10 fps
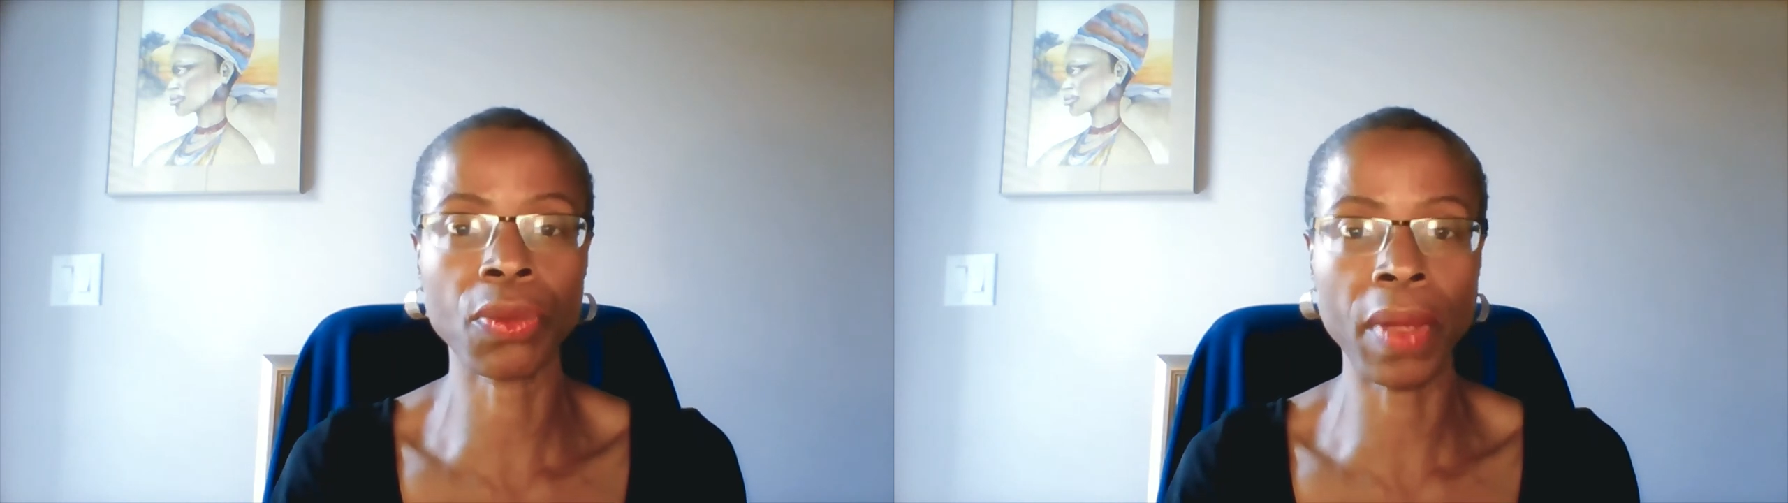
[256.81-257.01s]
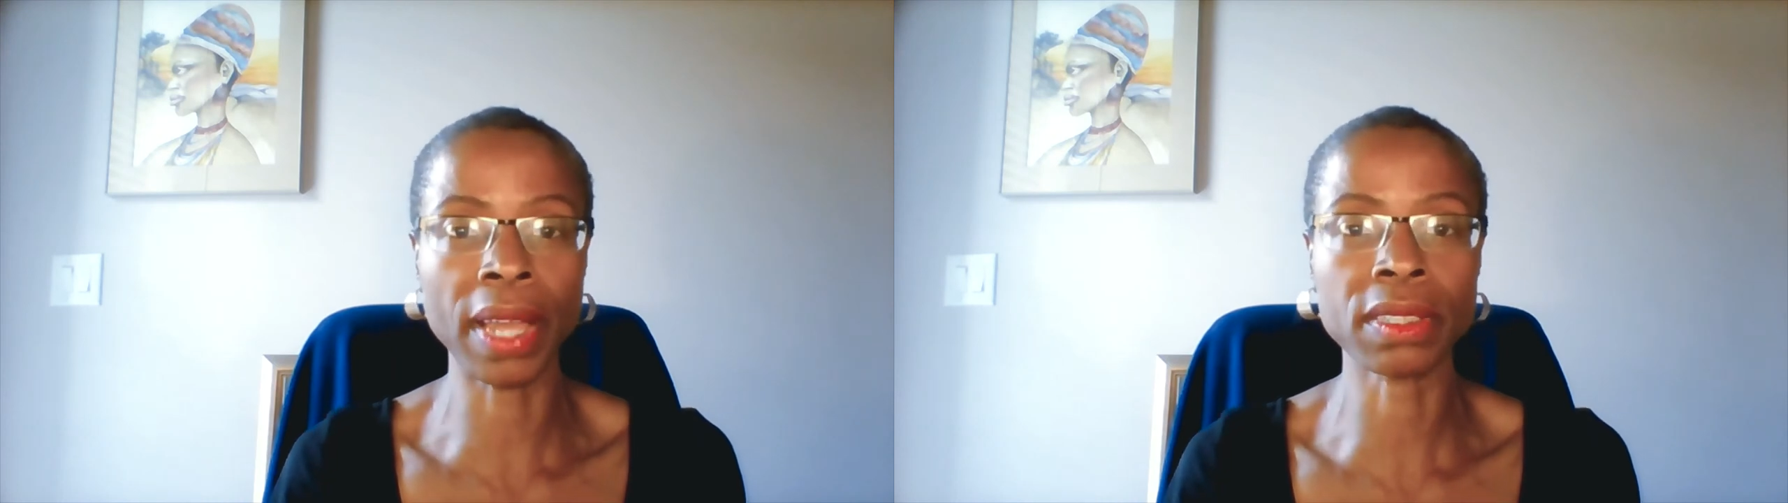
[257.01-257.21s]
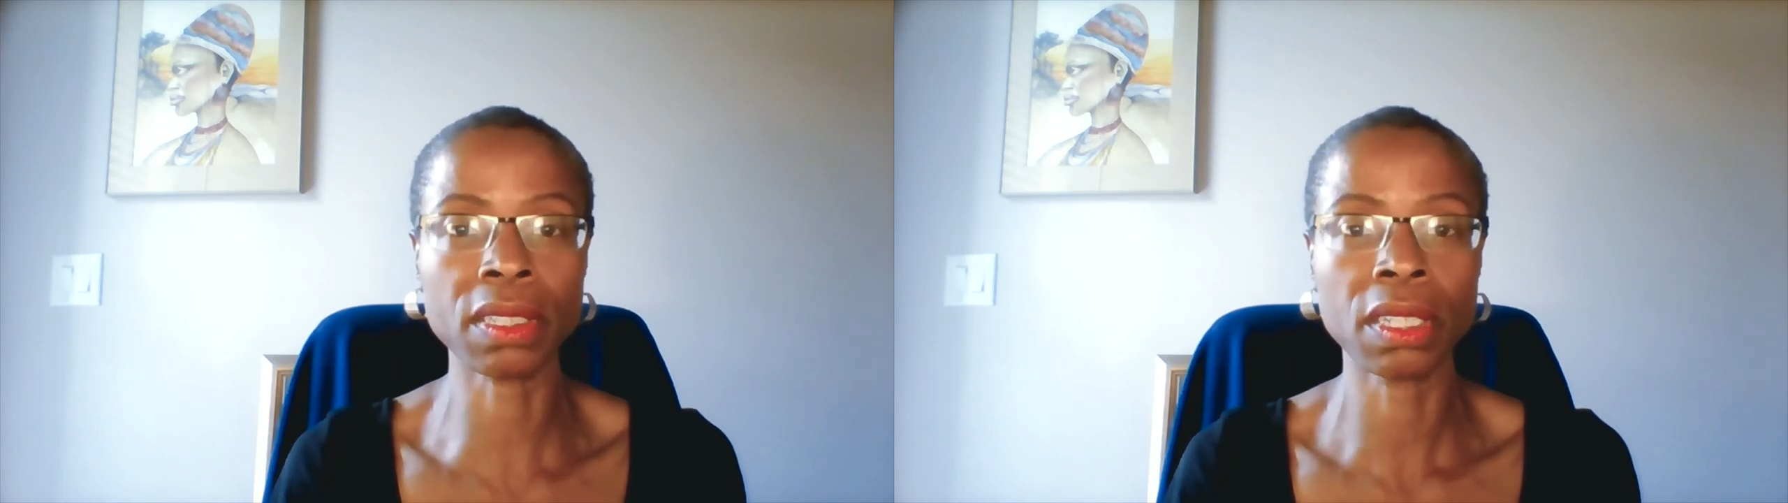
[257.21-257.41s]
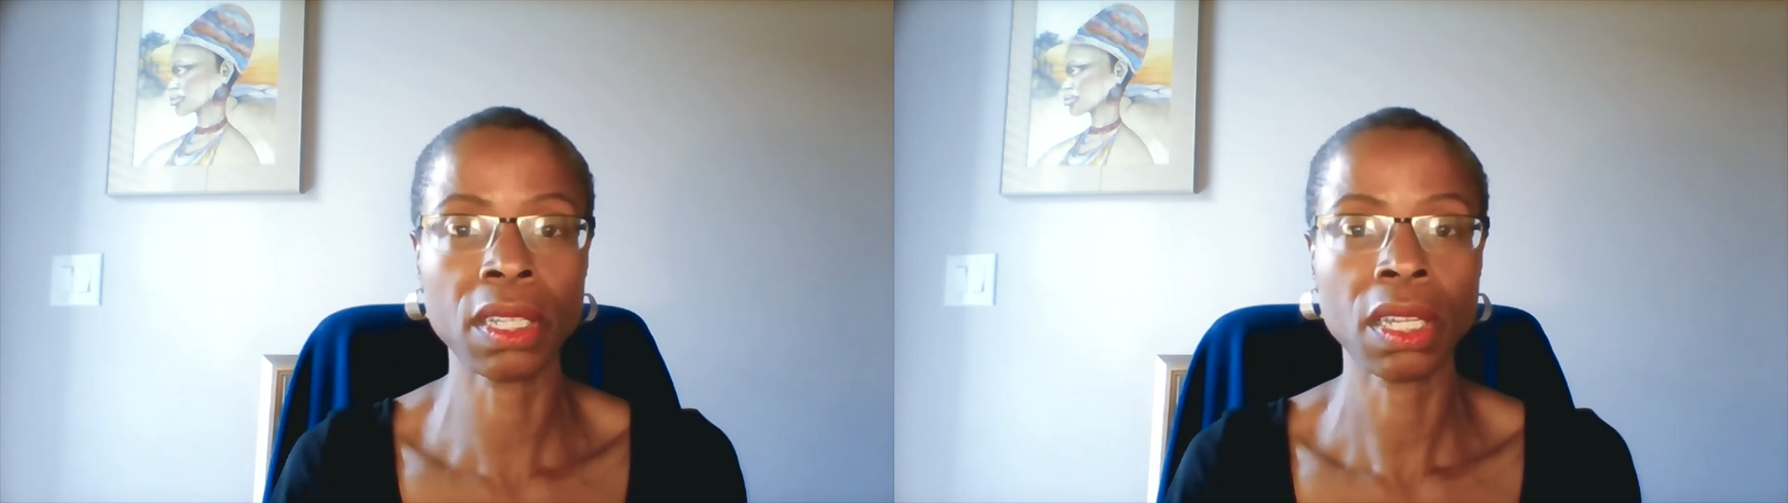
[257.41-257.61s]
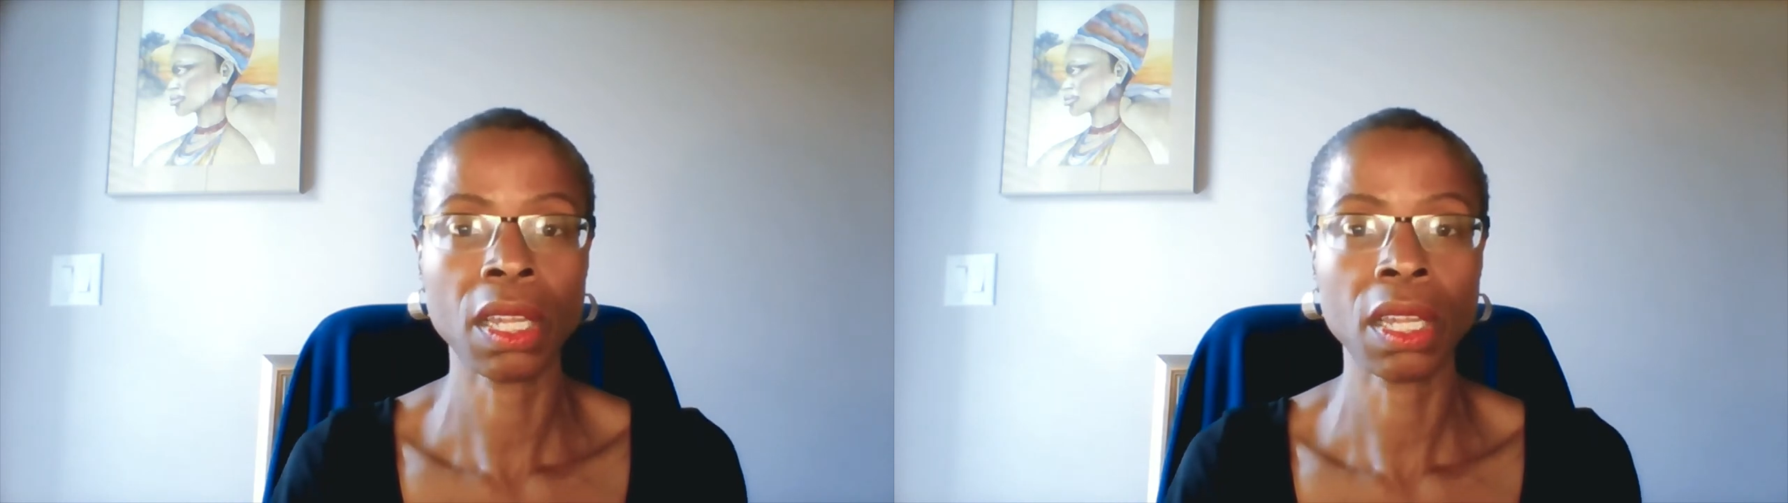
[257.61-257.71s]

the rest.